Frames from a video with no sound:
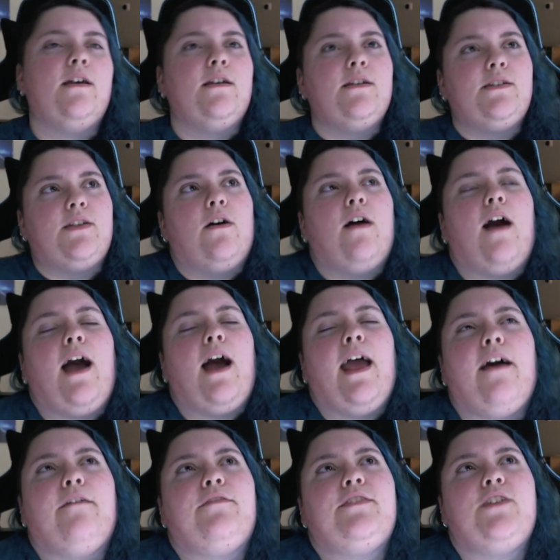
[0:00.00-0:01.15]
So I
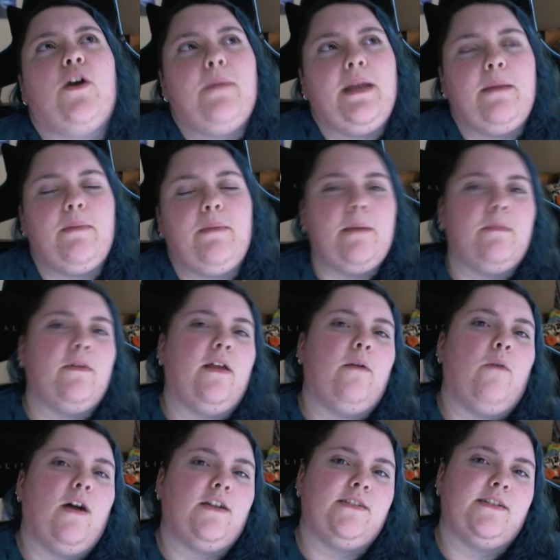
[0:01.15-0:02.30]
have so many people that
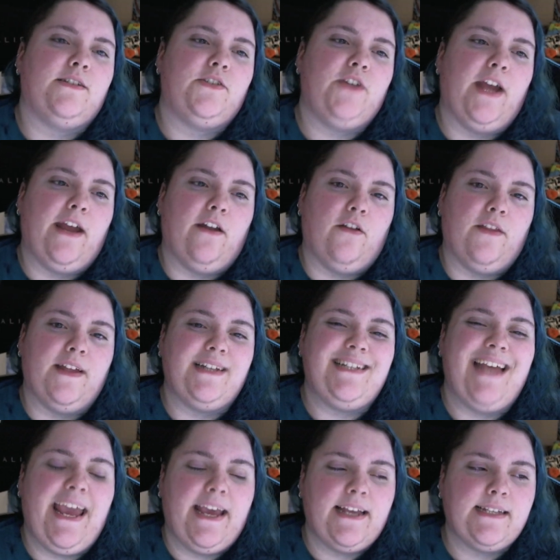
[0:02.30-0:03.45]
watch this channel that
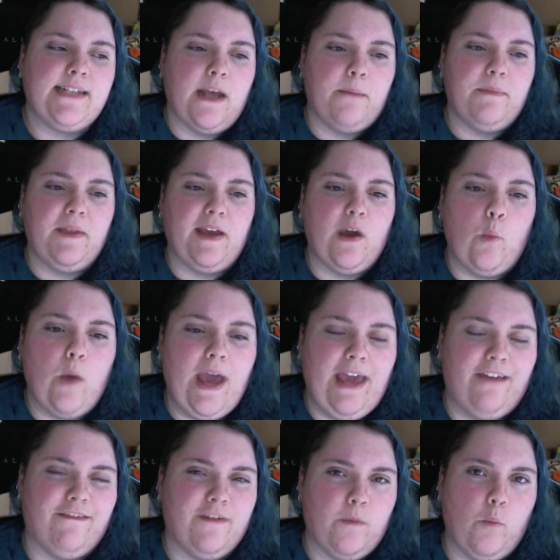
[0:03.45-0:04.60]
take something away
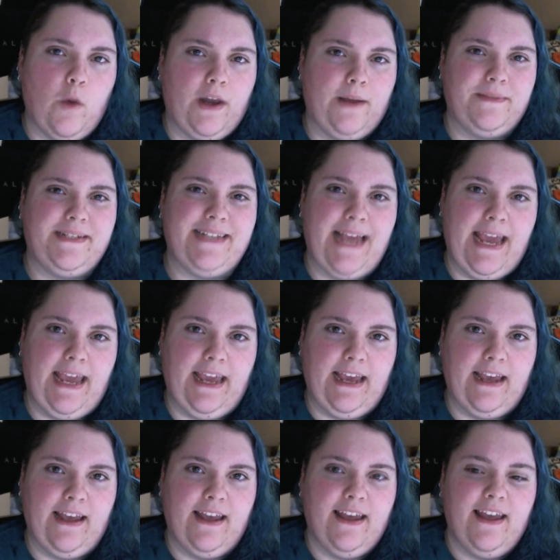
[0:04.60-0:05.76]
from what I'm saying.
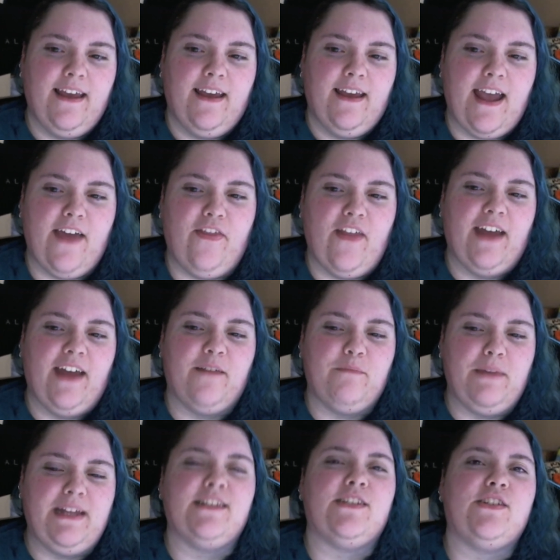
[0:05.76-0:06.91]
And that
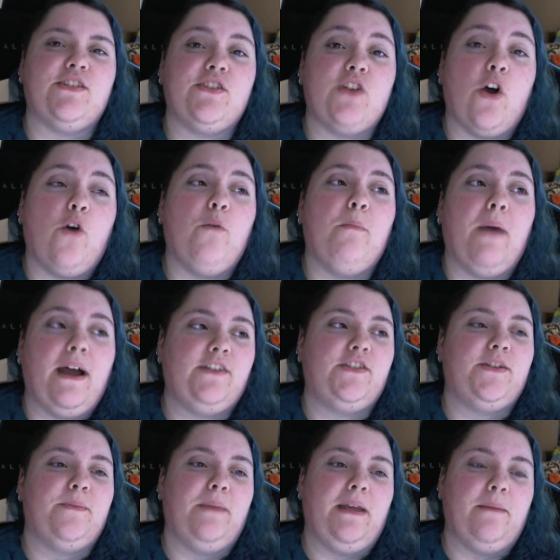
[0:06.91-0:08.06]
means so much
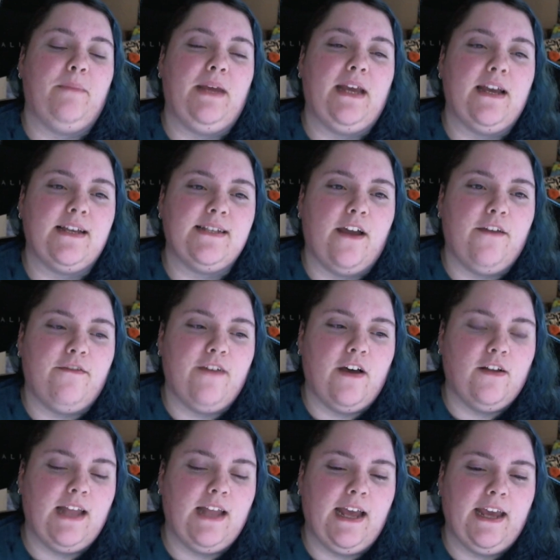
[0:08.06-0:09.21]
to me, because I
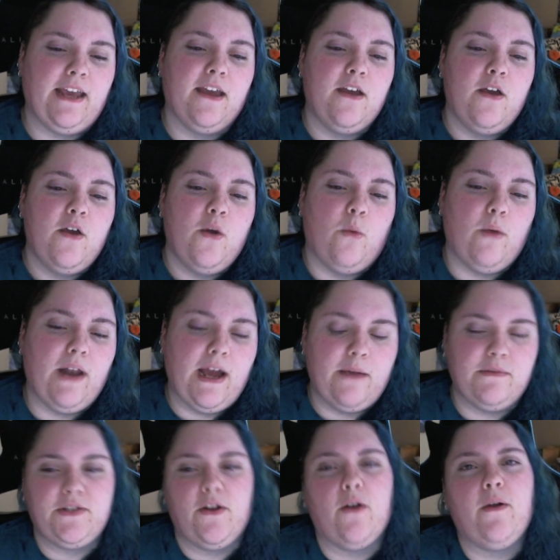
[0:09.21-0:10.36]
felt like when I
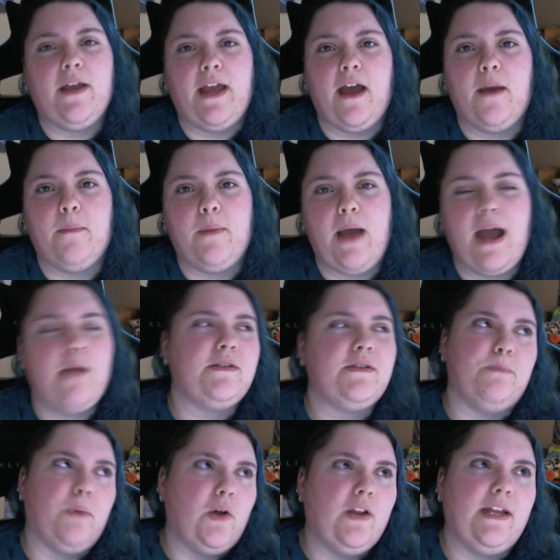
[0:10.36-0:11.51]
was growing up, I was
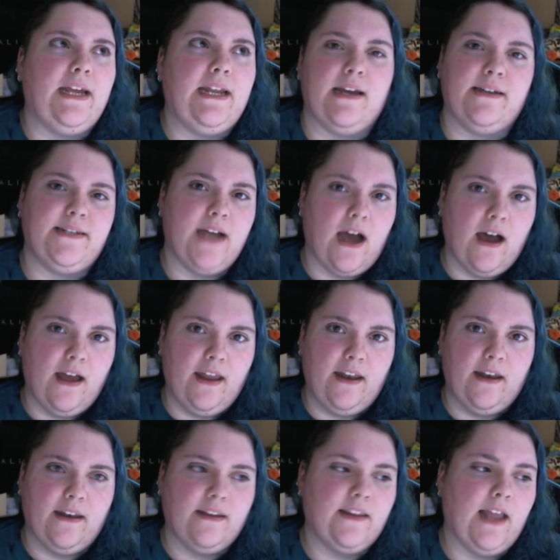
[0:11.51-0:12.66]
bullied a
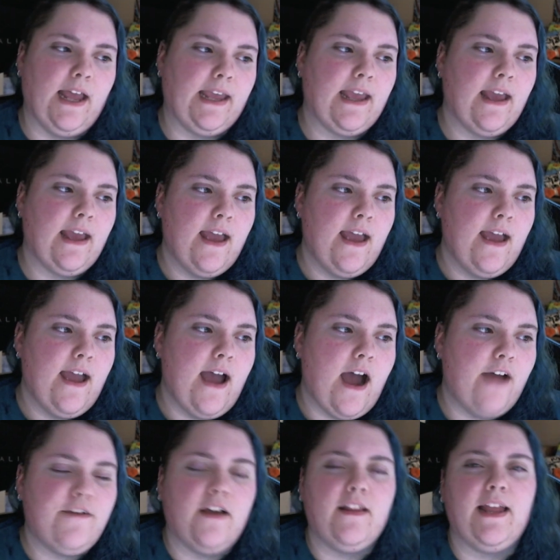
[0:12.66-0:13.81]
ton. Like, I
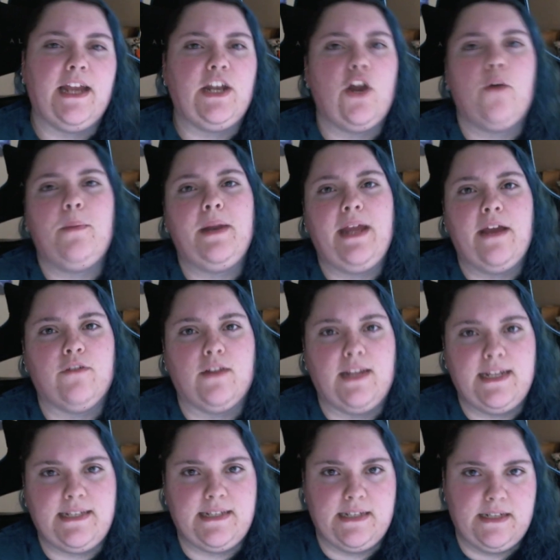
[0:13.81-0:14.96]
felt like nobody ever
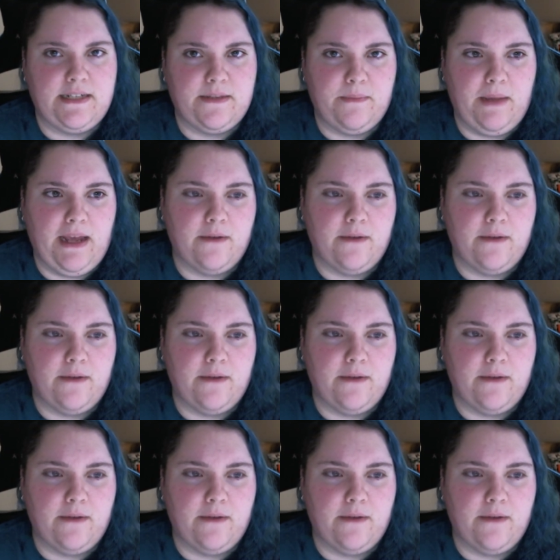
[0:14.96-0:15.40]
listened to me.